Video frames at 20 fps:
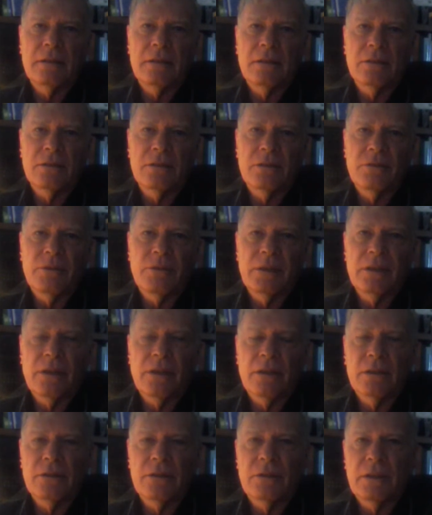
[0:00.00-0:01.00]
and on the
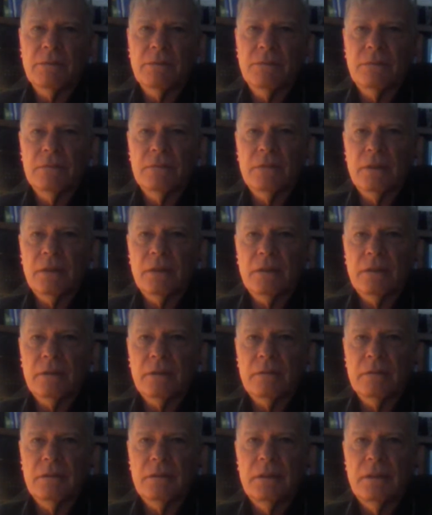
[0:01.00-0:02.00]
return trip
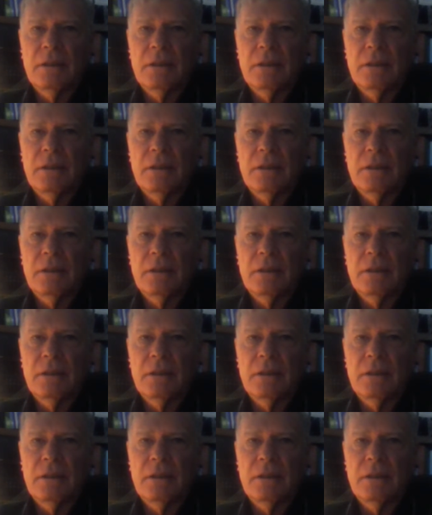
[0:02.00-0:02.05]
to